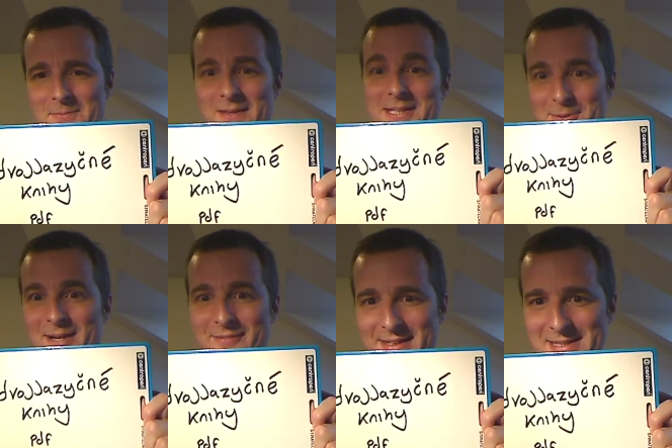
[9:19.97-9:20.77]
they do
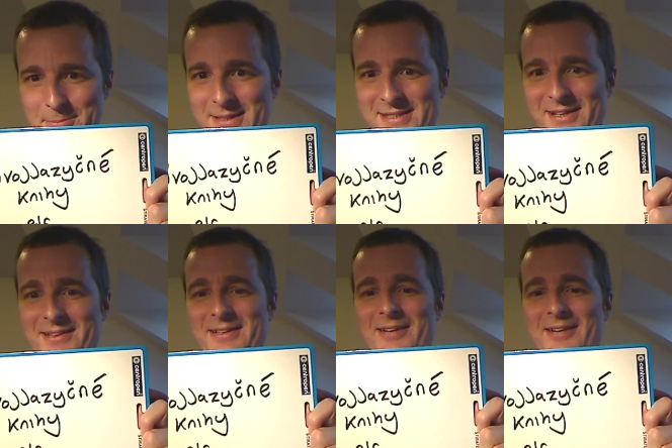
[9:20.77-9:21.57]
have these books
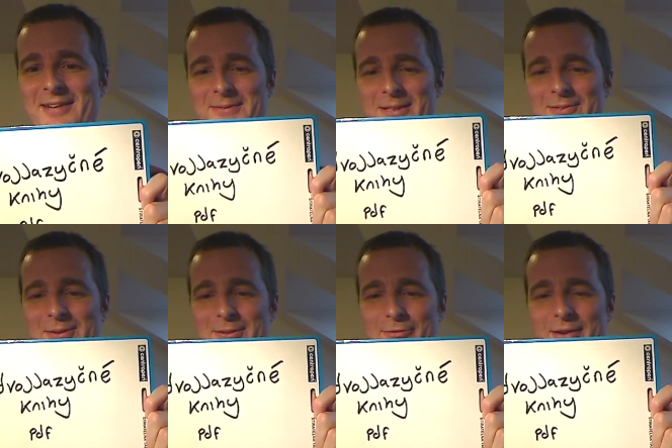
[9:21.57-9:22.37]
on if
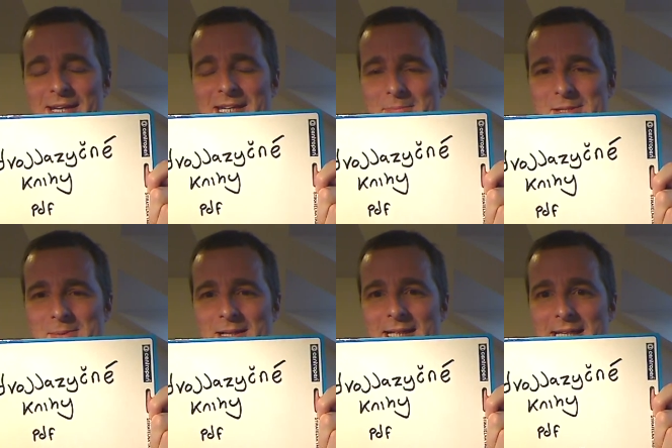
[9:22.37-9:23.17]
you can find them
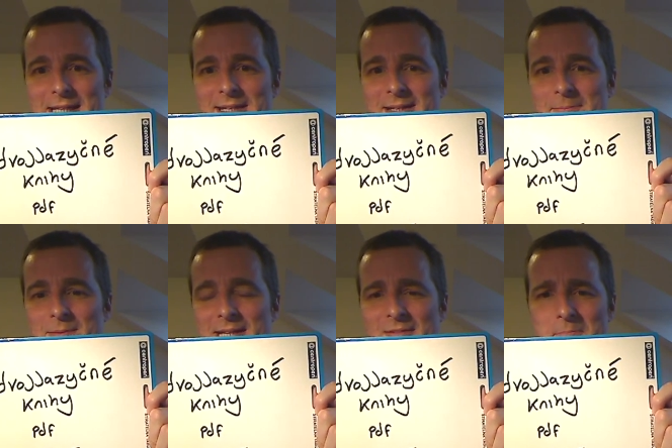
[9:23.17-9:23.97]
as well, and
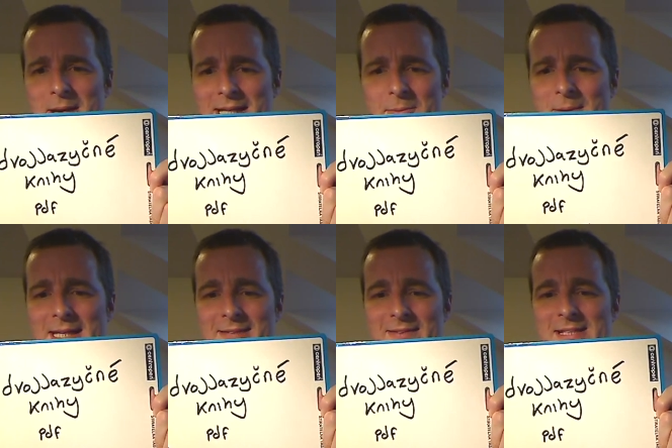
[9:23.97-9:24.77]
they're in
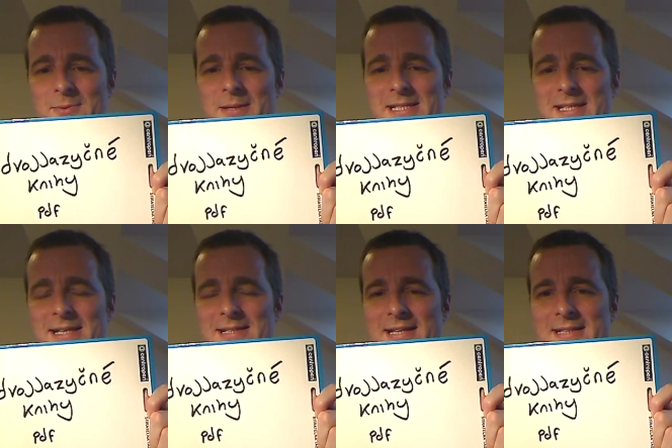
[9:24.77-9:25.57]
many of these wares
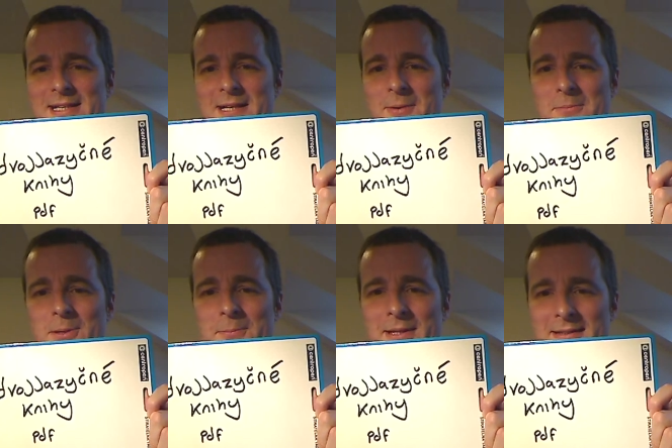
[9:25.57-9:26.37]
sites. Actually, they're quite
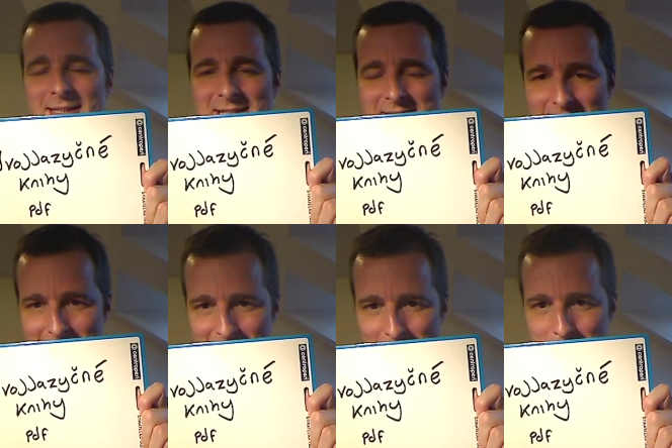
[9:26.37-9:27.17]
popular, these
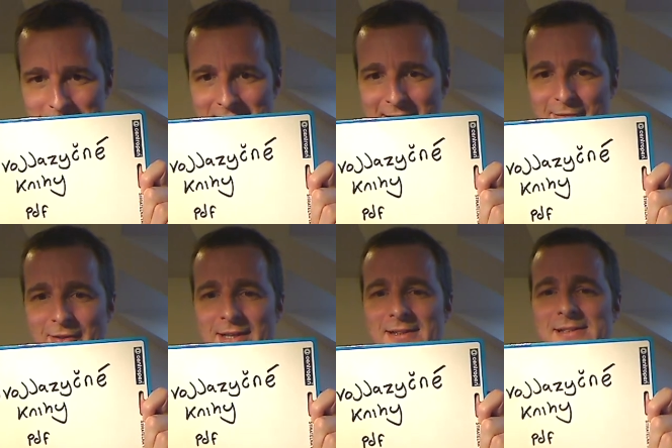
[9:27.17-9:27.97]
particular
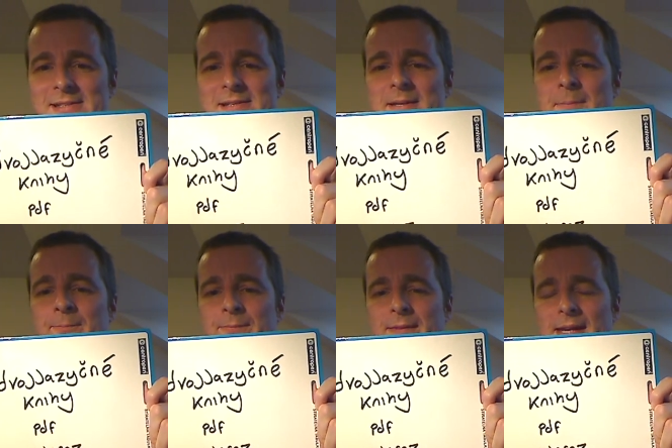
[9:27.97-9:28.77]
files,
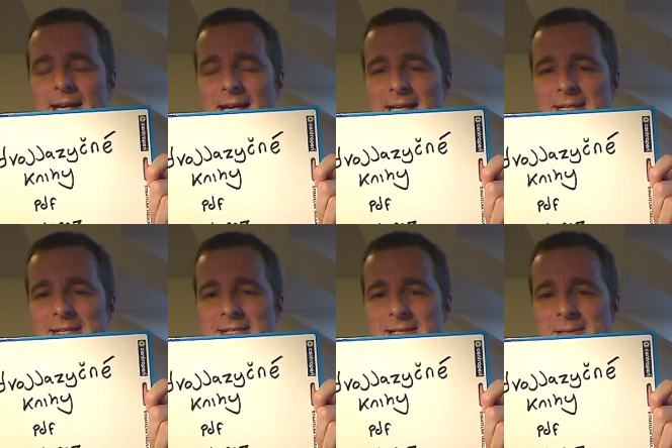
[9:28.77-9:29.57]

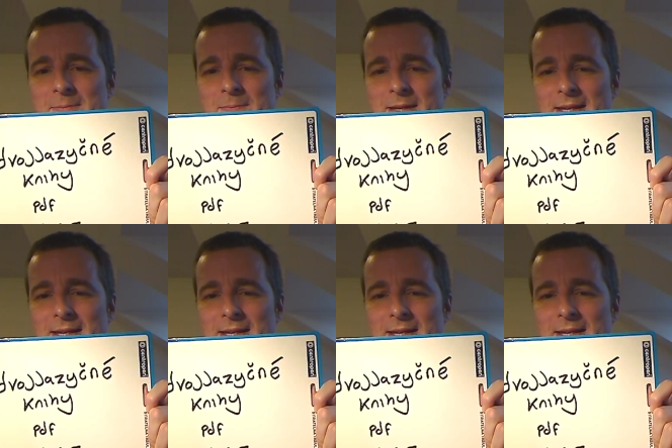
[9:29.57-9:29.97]
and